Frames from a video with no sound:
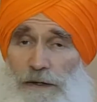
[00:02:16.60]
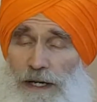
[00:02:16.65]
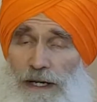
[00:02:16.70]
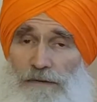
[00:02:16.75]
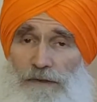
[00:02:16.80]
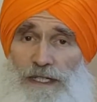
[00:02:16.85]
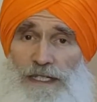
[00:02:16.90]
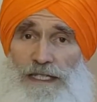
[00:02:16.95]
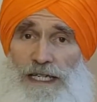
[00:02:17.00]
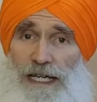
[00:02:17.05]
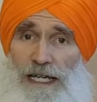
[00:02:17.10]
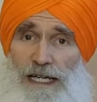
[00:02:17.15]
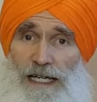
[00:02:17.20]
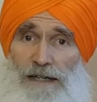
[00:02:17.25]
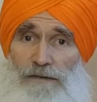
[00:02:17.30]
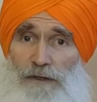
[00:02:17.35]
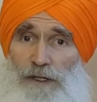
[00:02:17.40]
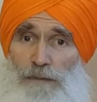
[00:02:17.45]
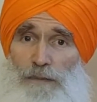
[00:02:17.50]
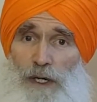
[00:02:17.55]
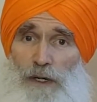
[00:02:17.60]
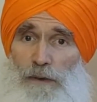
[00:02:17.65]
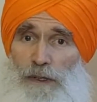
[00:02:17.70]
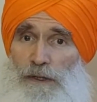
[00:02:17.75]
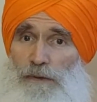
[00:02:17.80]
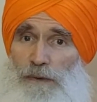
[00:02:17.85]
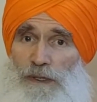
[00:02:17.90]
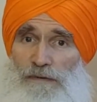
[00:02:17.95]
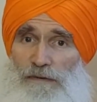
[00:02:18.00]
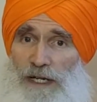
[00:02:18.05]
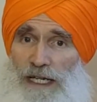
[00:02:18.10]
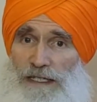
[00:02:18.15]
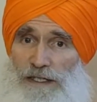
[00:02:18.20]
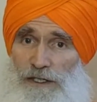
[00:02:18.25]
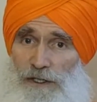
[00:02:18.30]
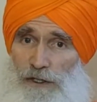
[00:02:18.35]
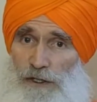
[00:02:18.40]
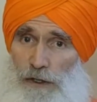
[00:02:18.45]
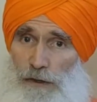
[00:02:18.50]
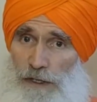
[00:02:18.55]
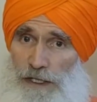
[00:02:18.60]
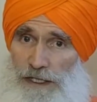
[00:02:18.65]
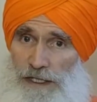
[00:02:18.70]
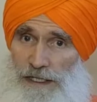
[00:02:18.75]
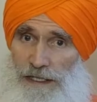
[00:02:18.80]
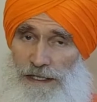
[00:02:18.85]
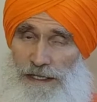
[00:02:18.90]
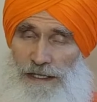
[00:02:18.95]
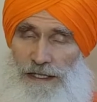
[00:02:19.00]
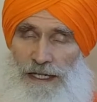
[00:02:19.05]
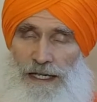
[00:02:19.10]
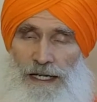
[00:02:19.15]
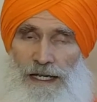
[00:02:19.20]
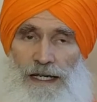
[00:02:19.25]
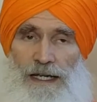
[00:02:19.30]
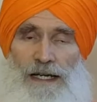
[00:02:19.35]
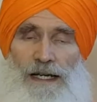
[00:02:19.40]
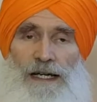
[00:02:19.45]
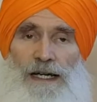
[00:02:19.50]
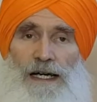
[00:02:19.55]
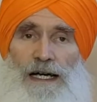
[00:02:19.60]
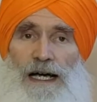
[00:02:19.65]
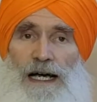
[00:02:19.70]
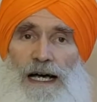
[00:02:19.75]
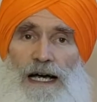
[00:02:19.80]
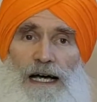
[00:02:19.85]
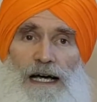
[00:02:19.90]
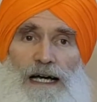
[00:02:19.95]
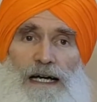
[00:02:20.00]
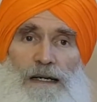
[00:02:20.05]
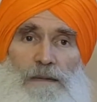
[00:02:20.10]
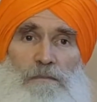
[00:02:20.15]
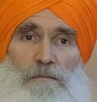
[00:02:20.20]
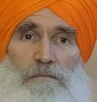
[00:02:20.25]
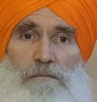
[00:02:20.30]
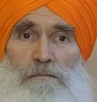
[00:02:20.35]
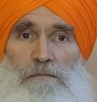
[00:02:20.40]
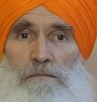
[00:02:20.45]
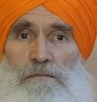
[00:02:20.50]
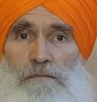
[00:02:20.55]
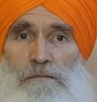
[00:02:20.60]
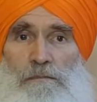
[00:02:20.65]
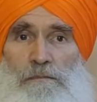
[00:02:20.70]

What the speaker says: every day, every moment we face choices. And